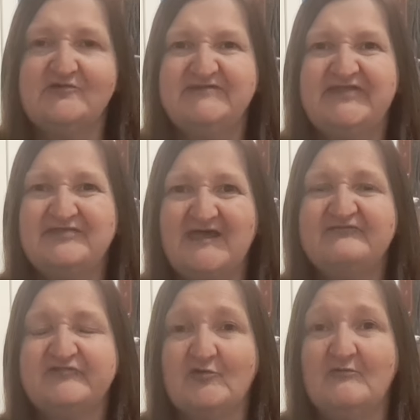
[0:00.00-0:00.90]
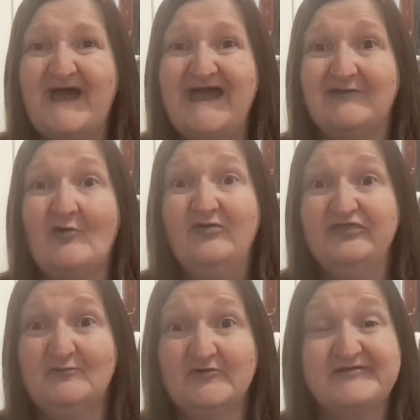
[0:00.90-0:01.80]
that we didn't have to go back on
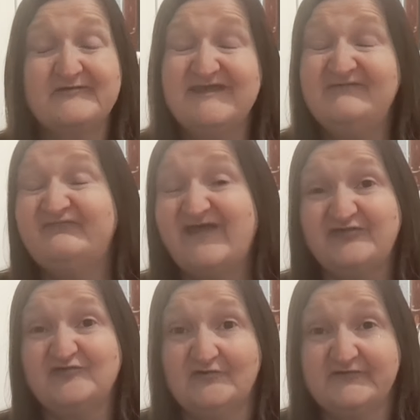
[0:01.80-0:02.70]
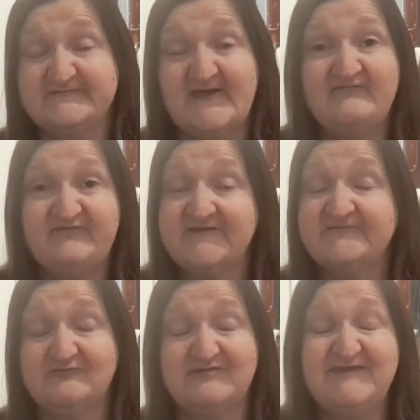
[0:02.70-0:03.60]
the motorway and fight through all the traffic.
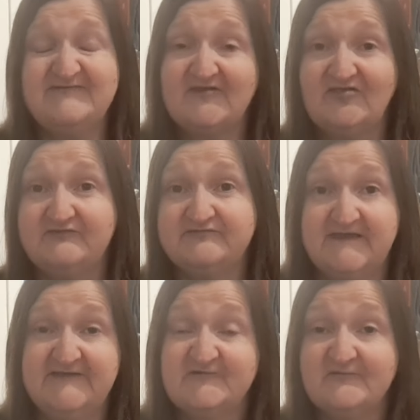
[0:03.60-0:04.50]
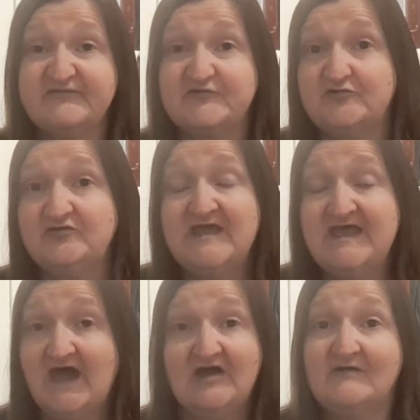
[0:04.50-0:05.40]
So we basically, he drove through
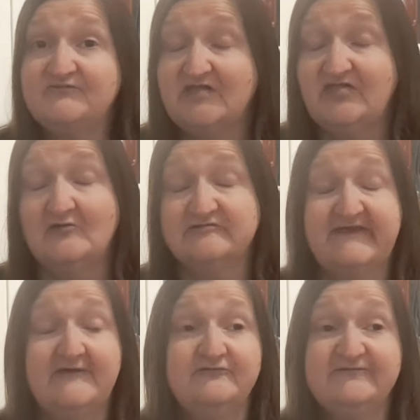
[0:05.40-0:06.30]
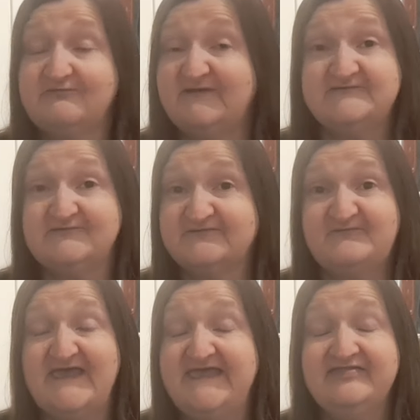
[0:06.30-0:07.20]
a couple of little towns, which was
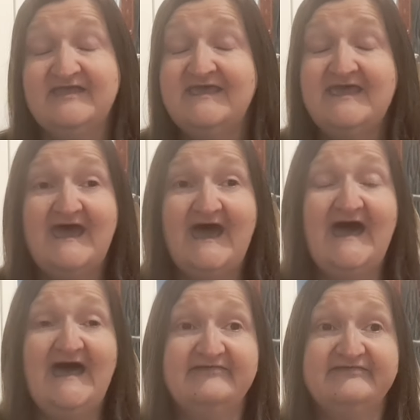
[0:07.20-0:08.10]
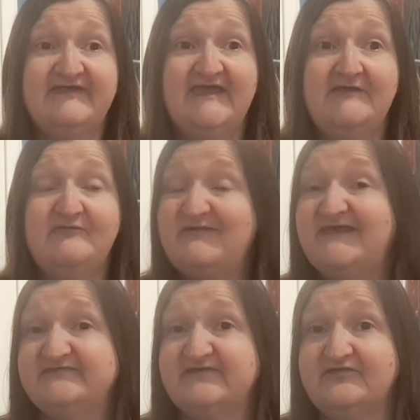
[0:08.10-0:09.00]
fine. And we
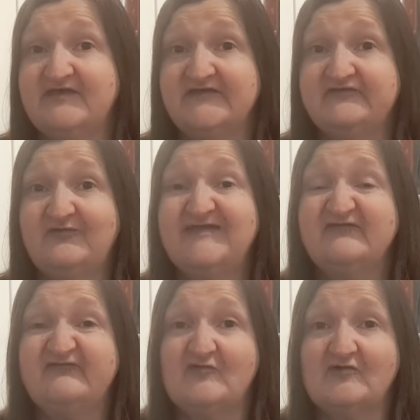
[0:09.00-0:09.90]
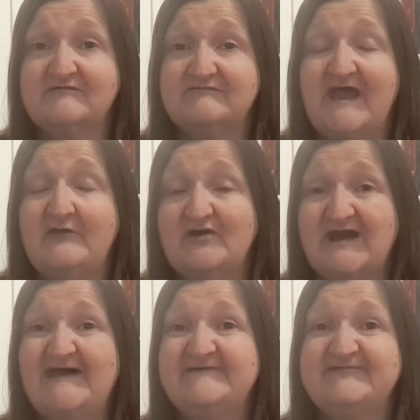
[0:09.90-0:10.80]
went to the 24-hour
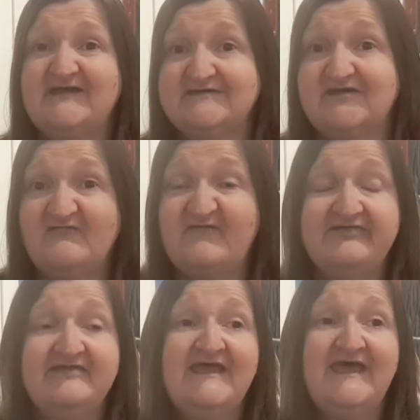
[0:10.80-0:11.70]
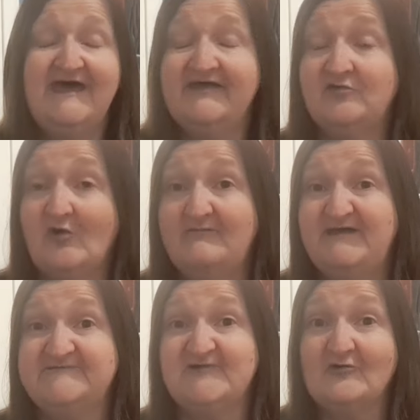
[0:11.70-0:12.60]
Asda at Govan and got a
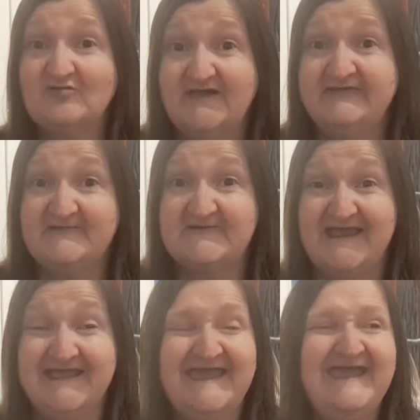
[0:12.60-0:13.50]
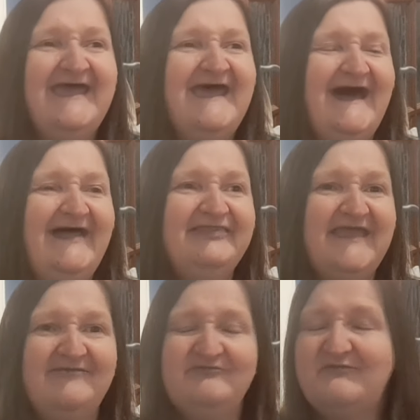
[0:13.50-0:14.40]
bit of chocolate and a drink. And
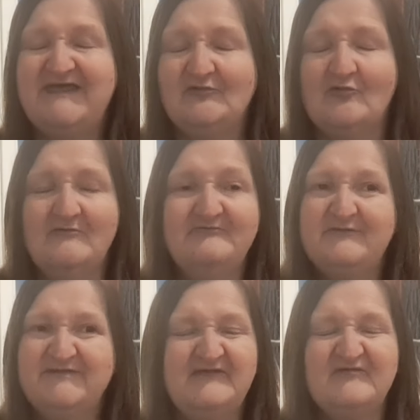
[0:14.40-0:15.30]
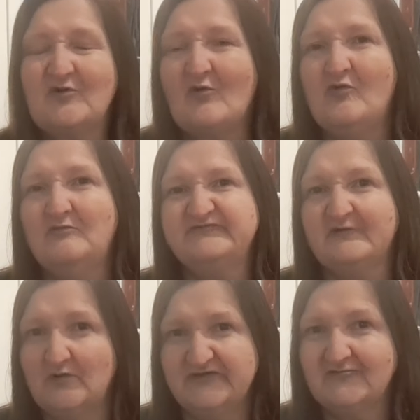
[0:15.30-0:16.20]
then we went home, but we never got home till
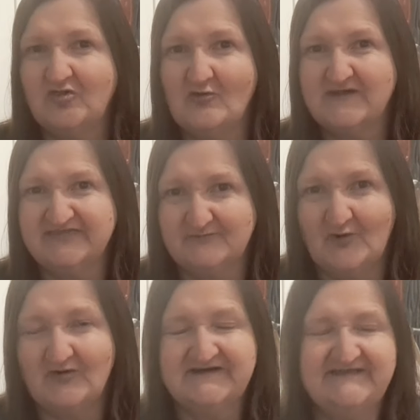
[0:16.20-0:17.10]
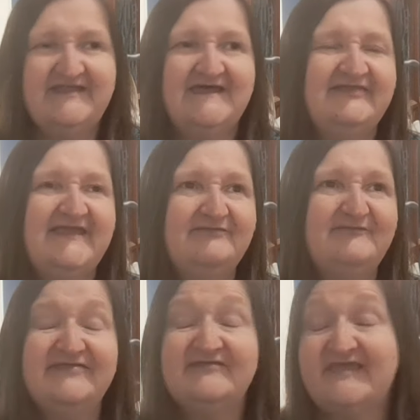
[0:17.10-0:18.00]
1 o'clock in the morning. And then
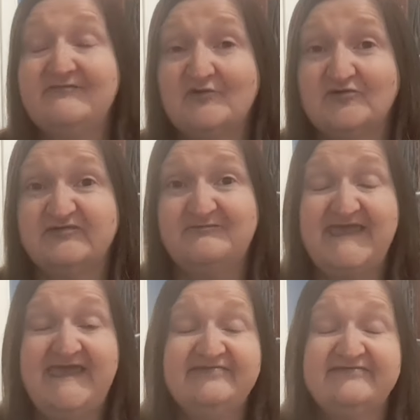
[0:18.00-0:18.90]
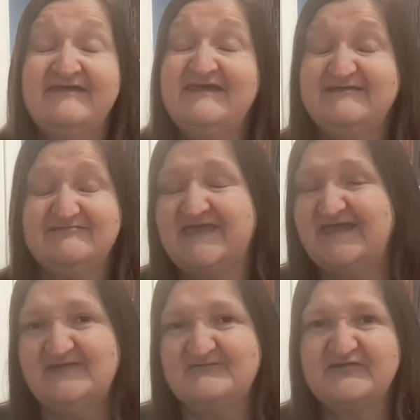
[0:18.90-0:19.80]
by the time we got to bed,
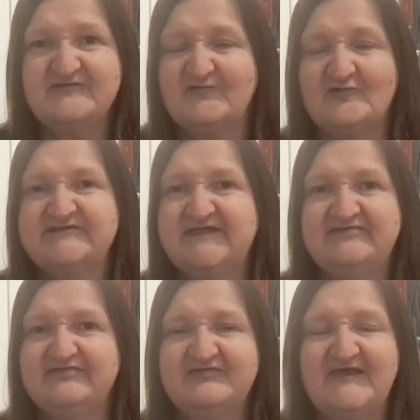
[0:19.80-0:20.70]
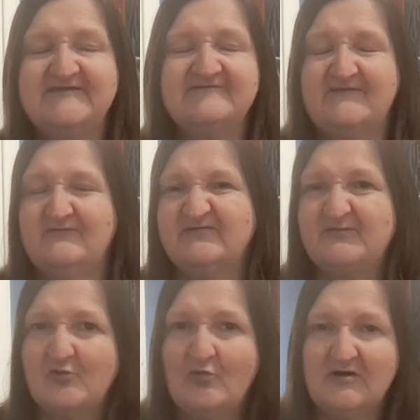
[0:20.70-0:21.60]
getting everything sorted and things, it was
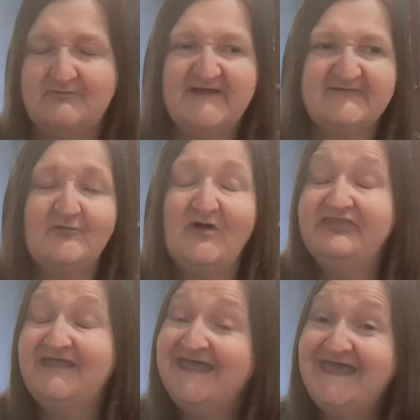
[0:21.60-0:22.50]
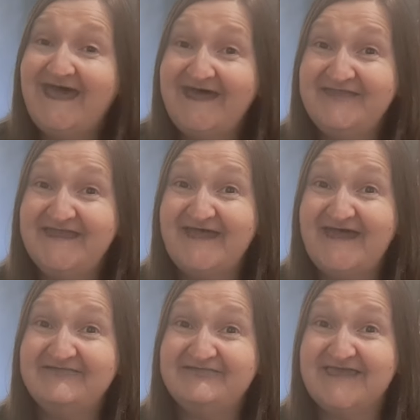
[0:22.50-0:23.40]
about 1:15. And then I
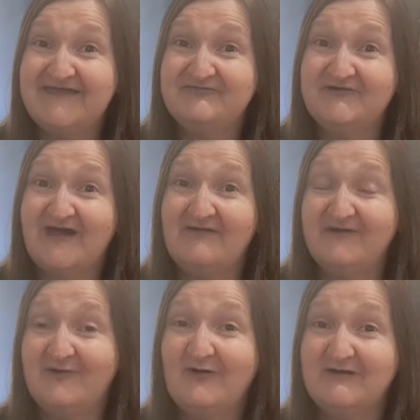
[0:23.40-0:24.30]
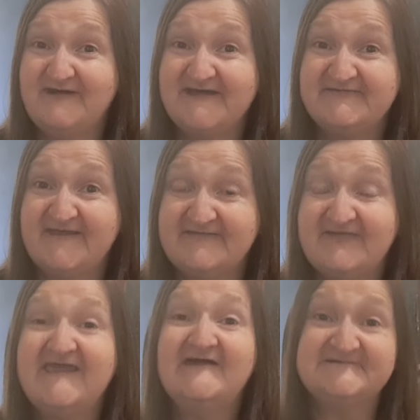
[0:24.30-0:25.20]
had to get Brooke up at 6:15
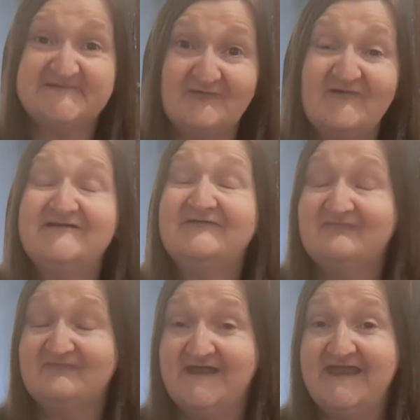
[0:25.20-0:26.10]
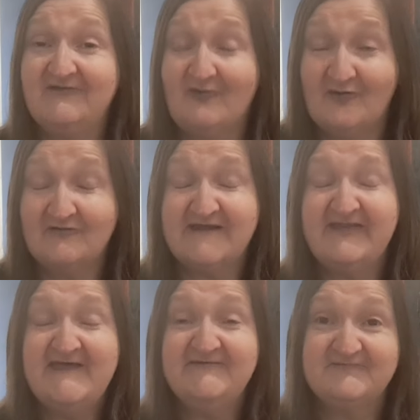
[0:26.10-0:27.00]
to get her showered and
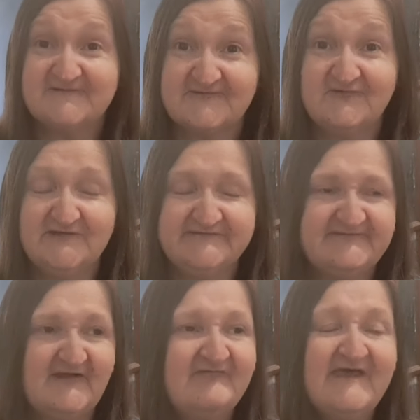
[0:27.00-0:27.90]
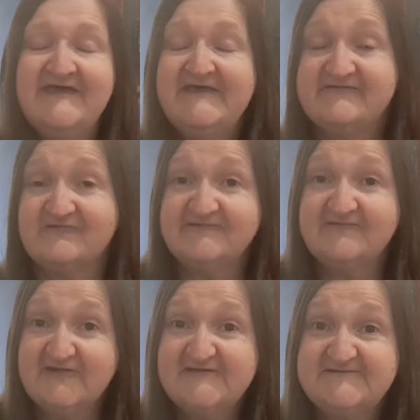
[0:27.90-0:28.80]
organised for school and stuff. So as
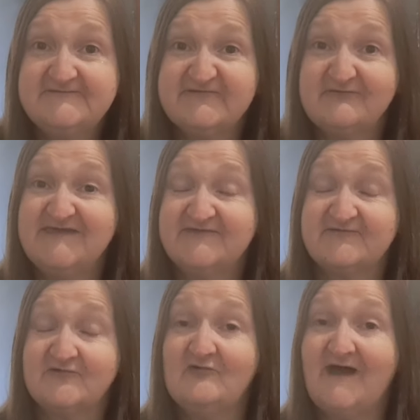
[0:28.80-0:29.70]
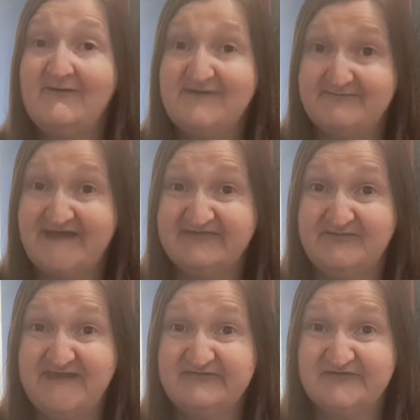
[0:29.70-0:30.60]
soon as she was away to school, I went back to
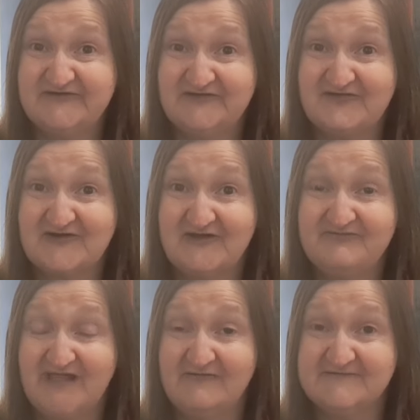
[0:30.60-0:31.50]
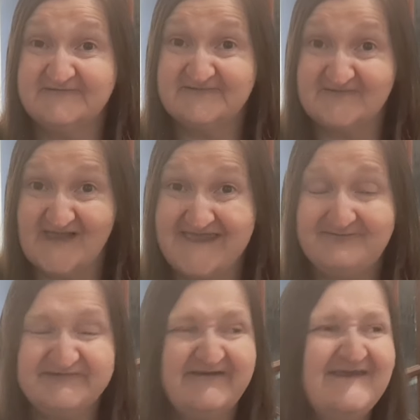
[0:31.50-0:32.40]
bed for another couple of hours and
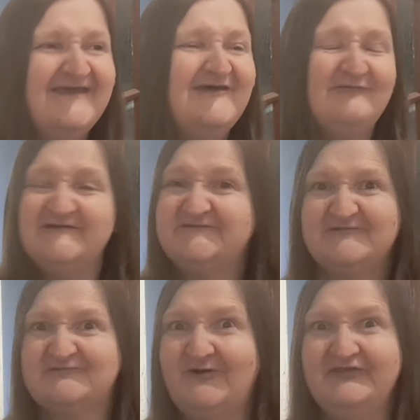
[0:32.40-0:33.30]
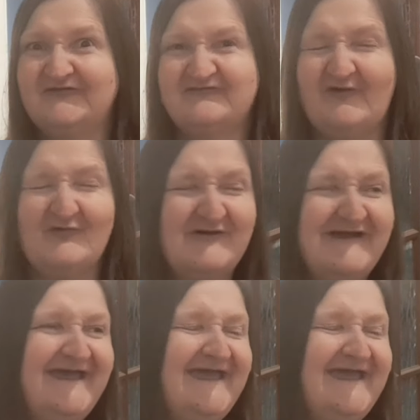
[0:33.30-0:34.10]
slept, which was wonderful.